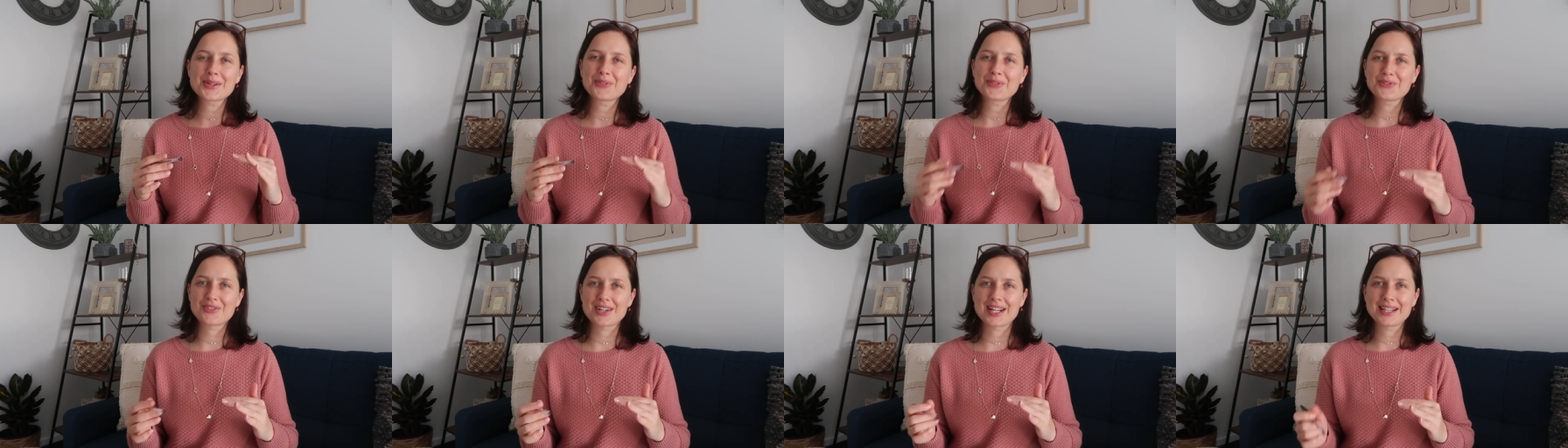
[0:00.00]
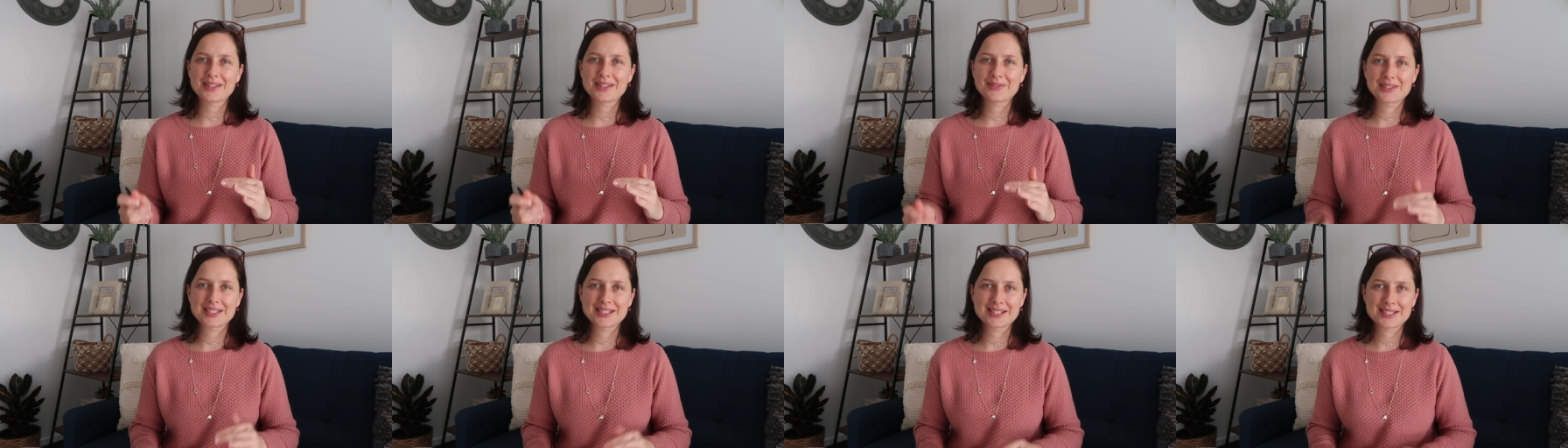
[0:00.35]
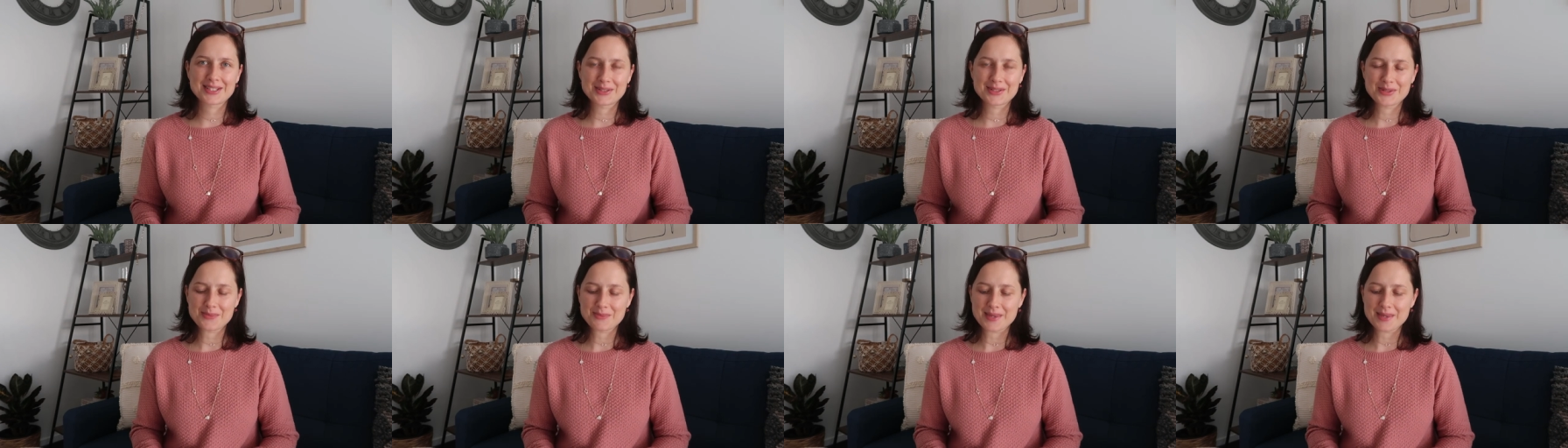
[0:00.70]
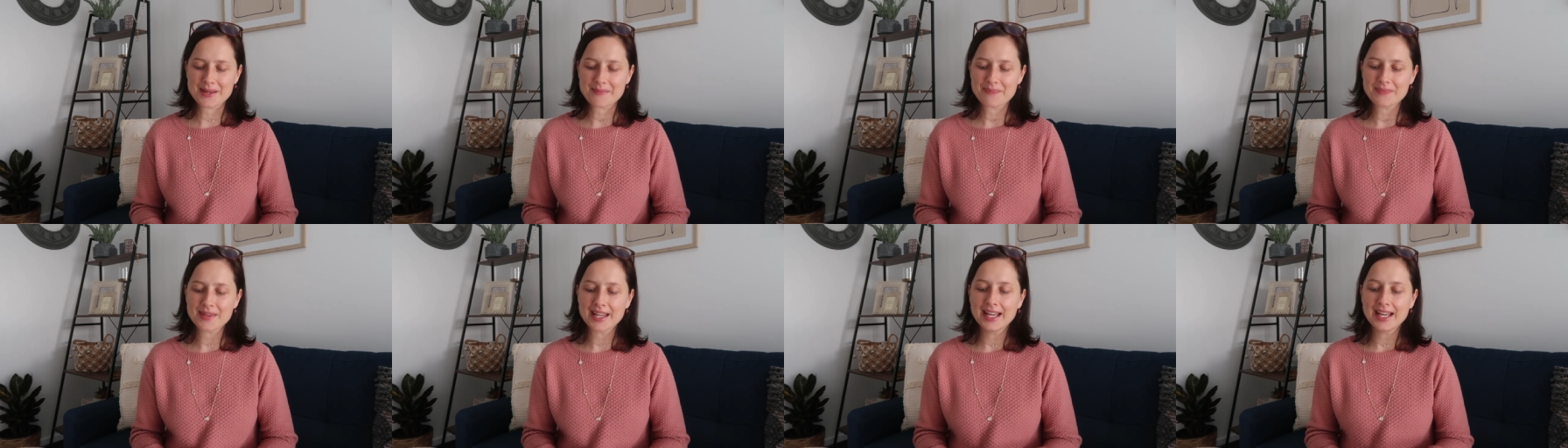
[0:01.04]
of relevant to
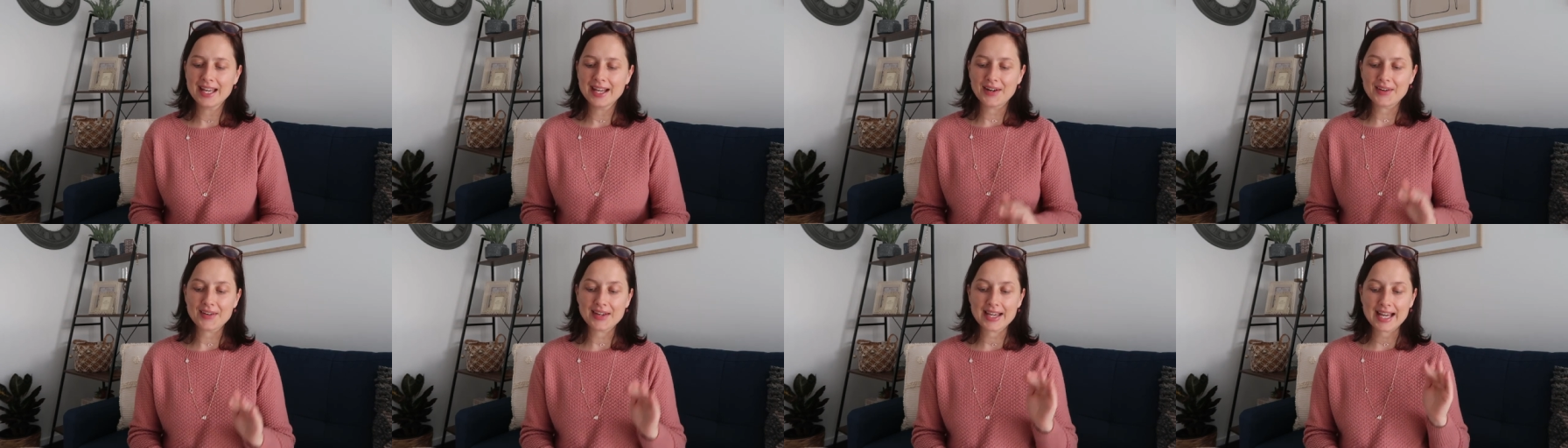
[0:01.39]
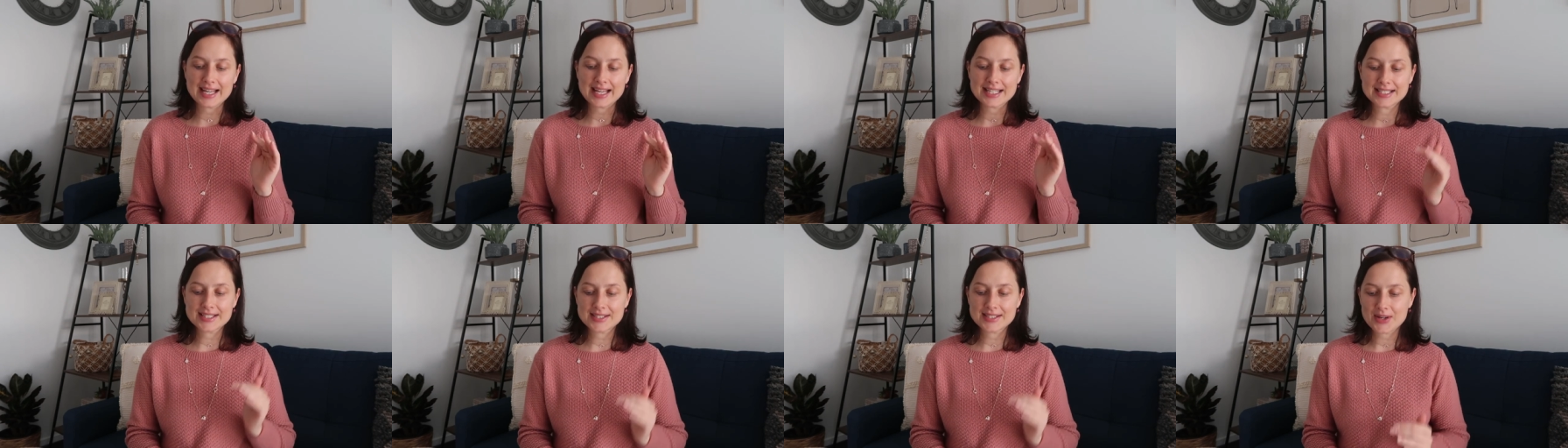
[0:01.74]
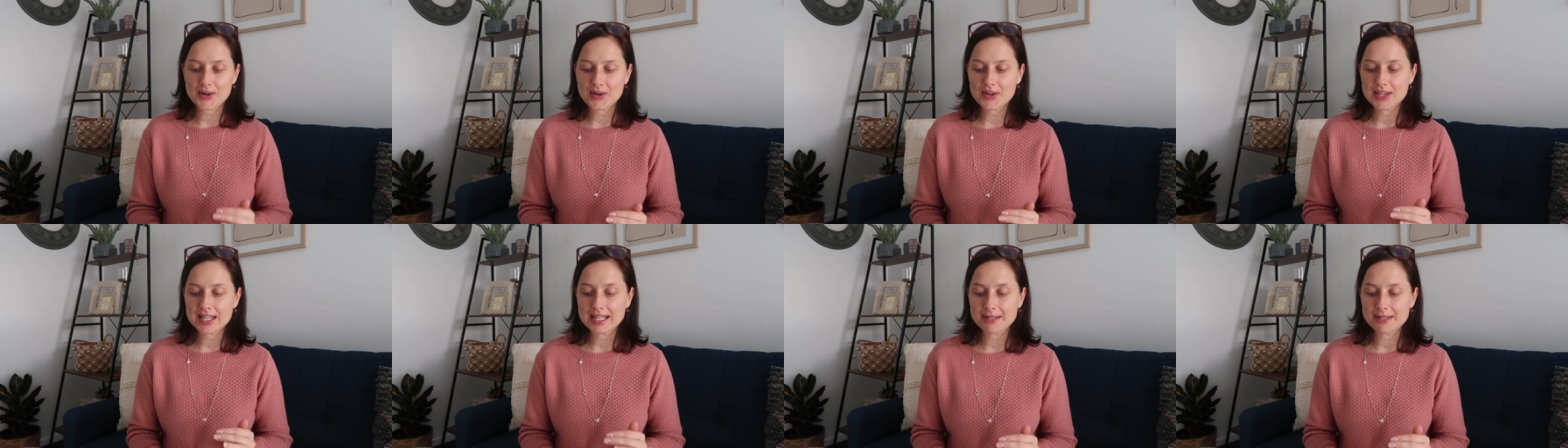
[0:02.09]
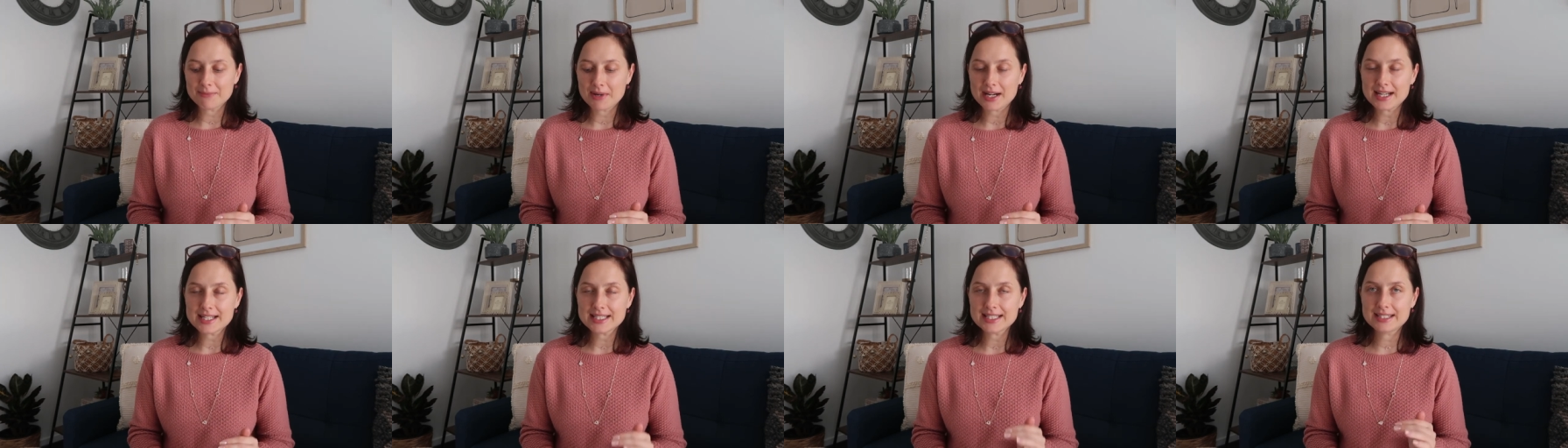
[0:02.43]
me. Okay, so in
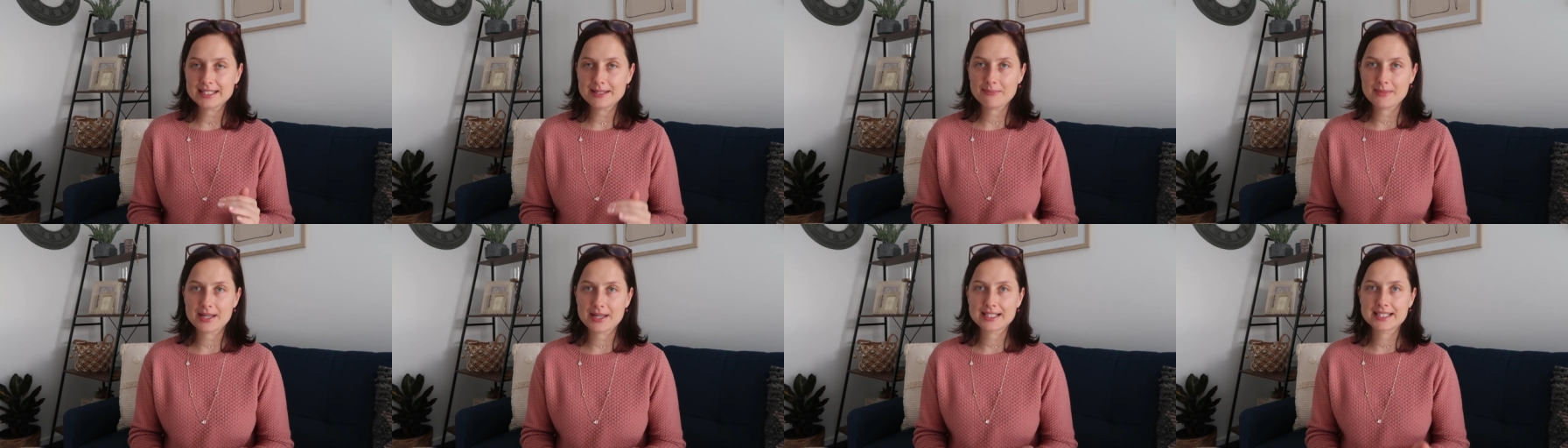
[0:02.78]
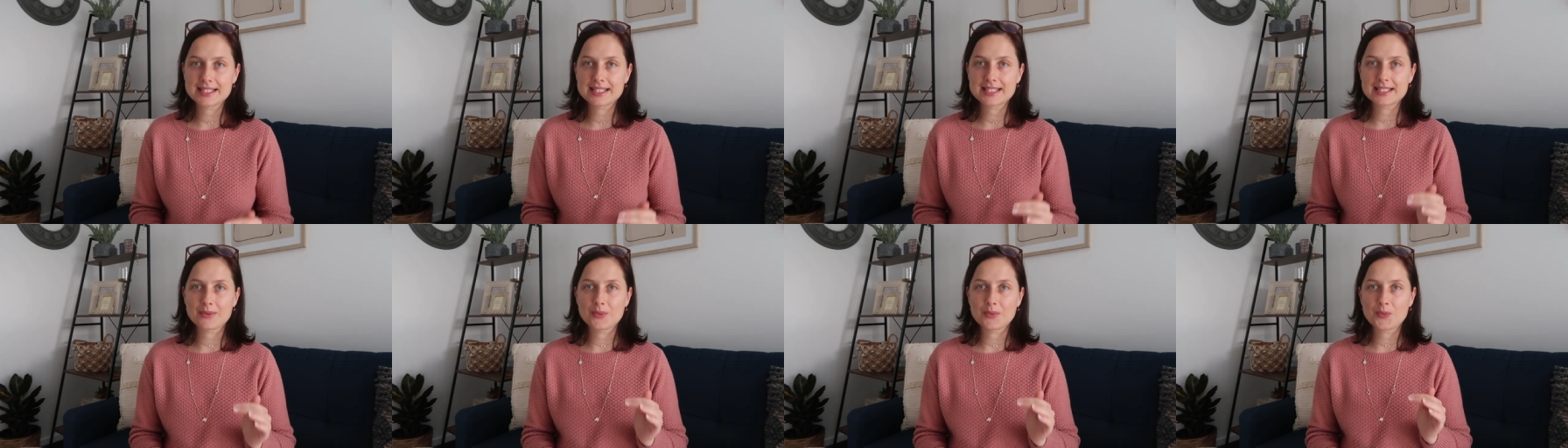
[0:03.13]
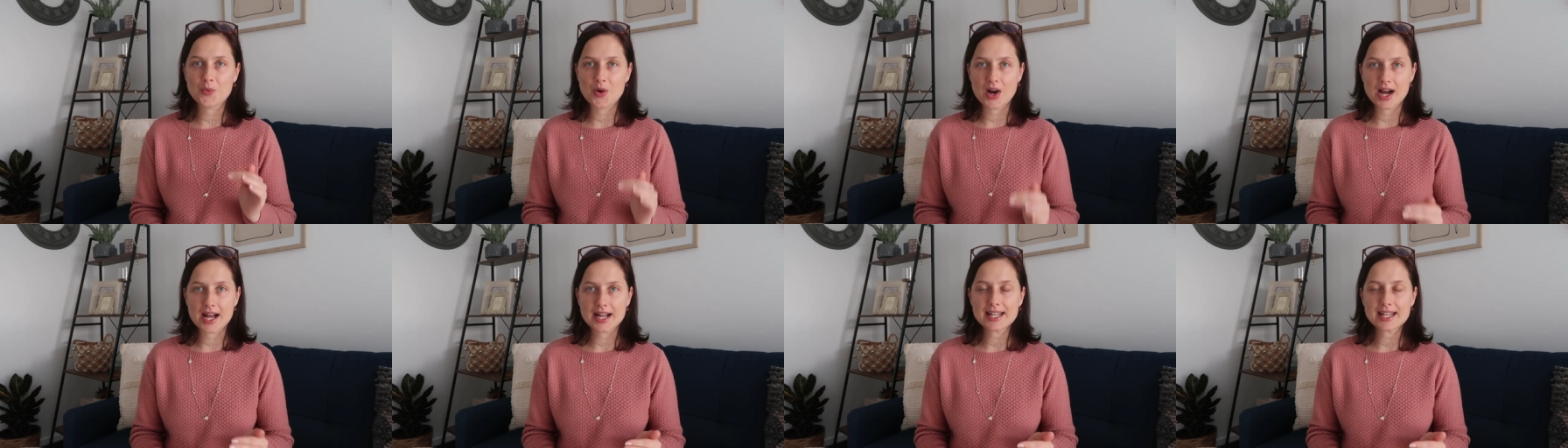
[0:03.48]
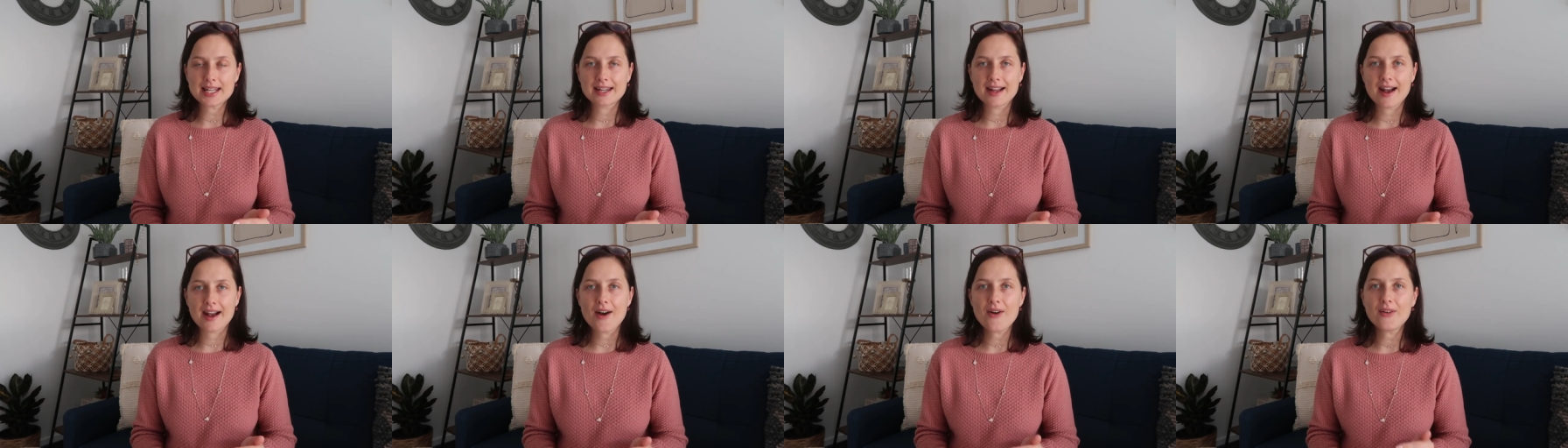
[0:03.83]
my semester
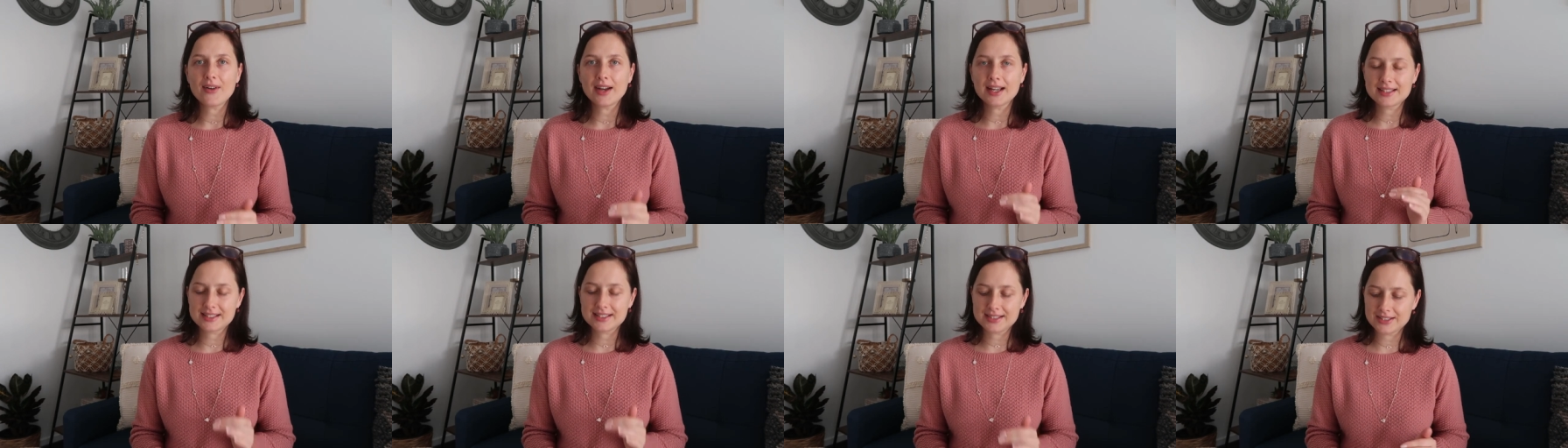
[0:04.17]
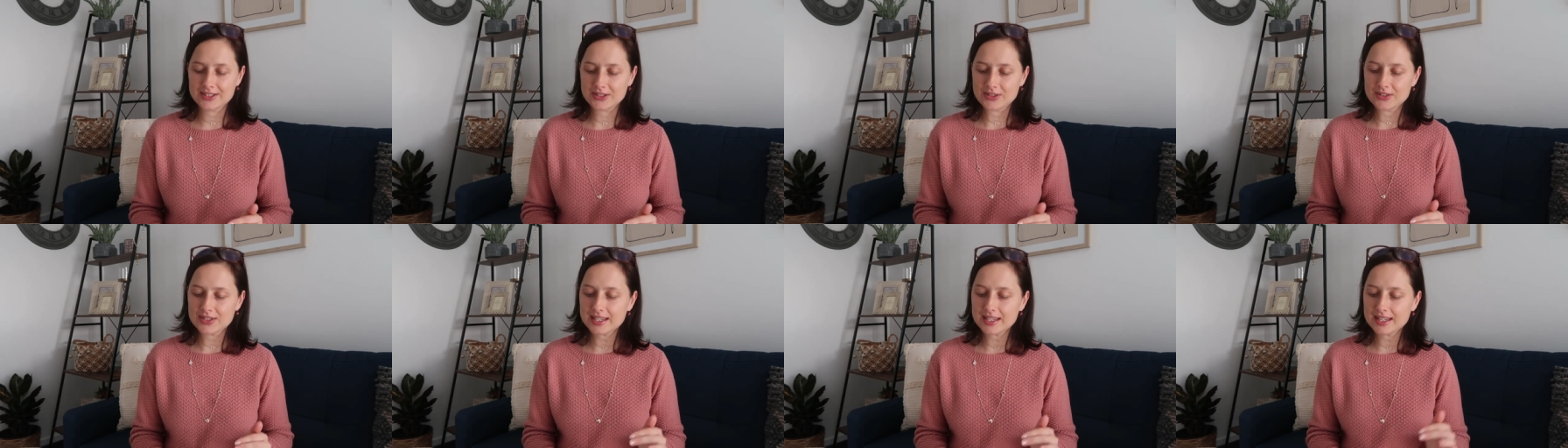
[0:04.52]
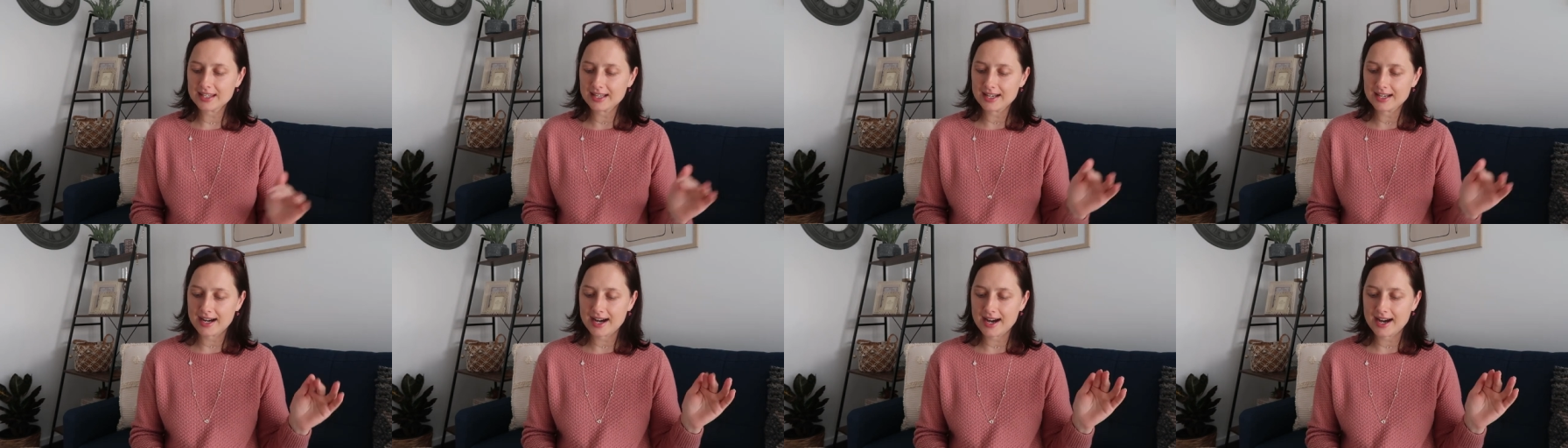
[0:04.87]
one now at uni,